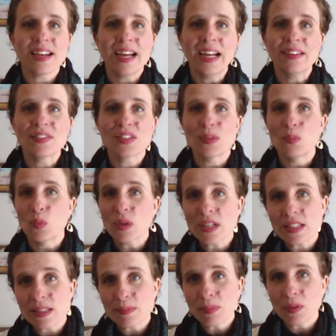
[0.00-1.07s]
I have some
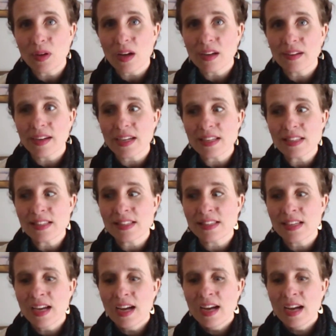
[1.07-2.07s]
works in progress.